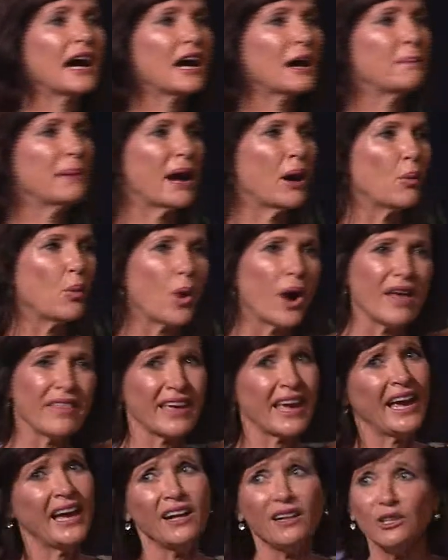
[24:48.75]
about why the
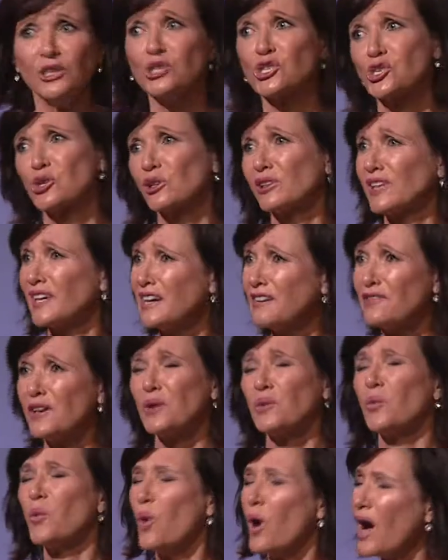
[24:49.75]
hell you should leave it,
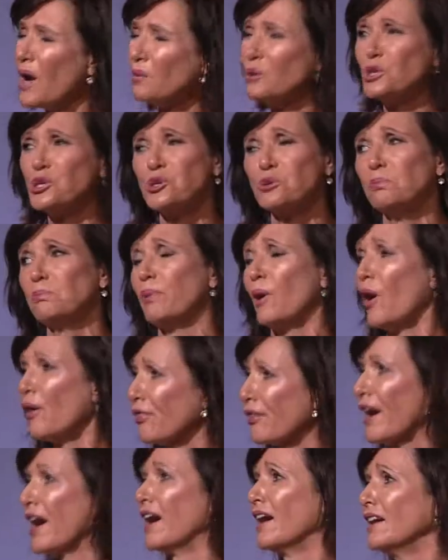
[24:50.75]
why would you
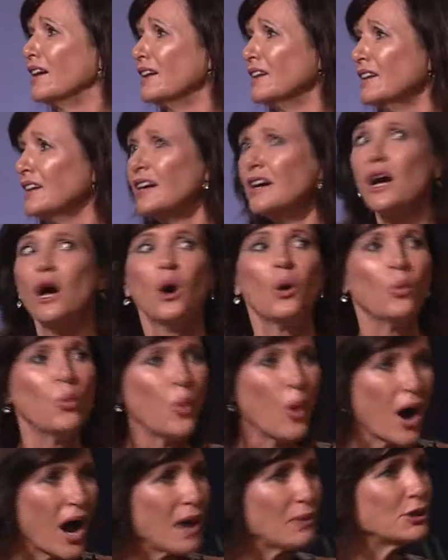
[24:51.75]
bother?
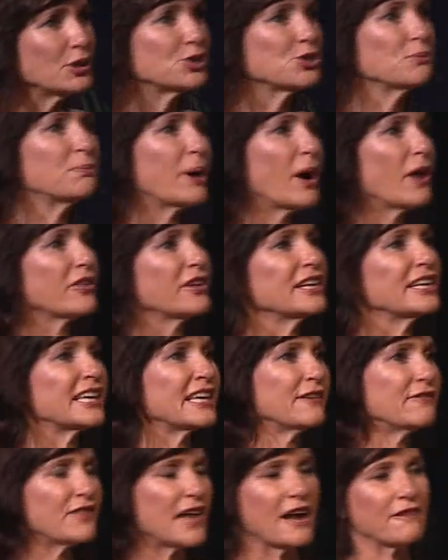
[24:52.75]
Why would you bother to
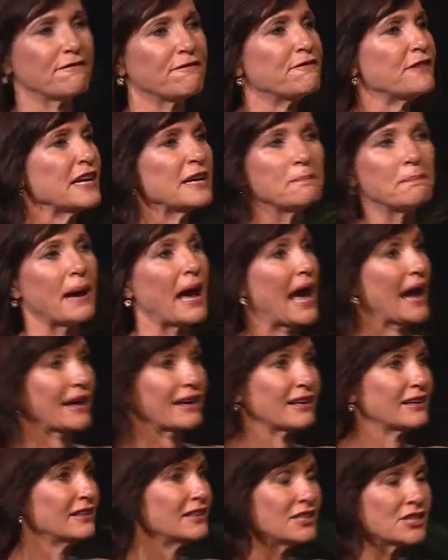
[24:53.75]
give that
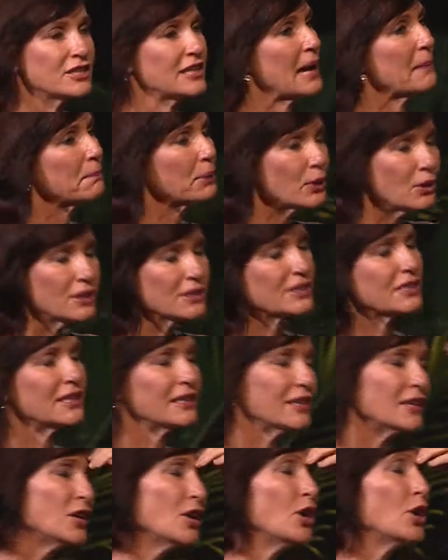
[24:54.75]
feedback to that
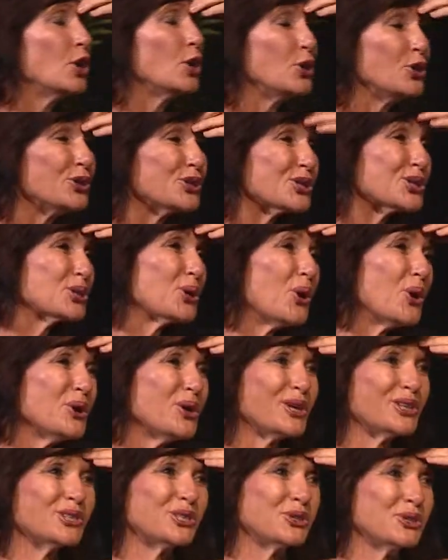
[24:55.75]
person who you saw
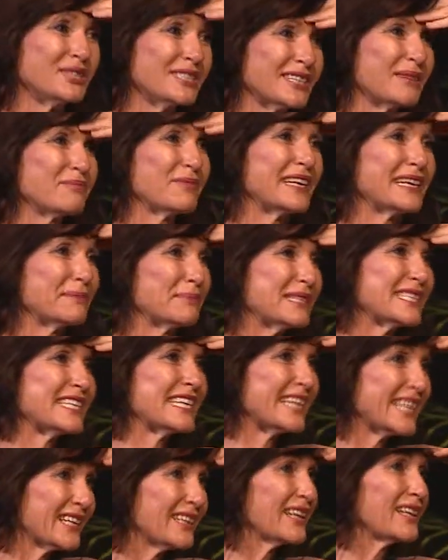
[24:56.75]
not do something
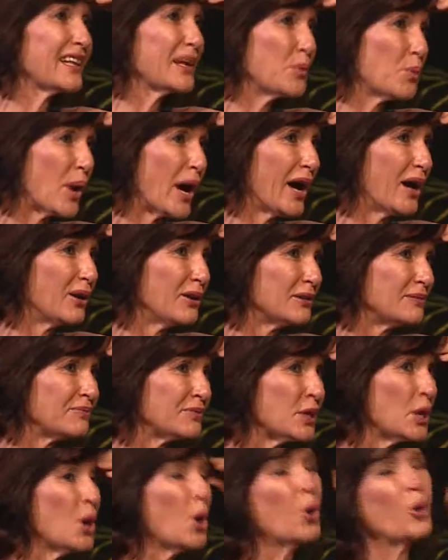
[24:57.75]
particularly well,
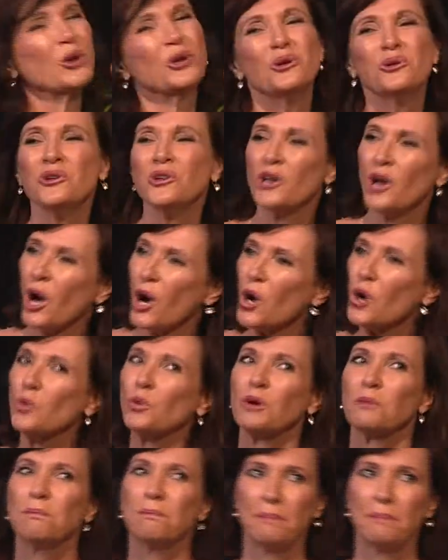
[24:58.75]
or you know would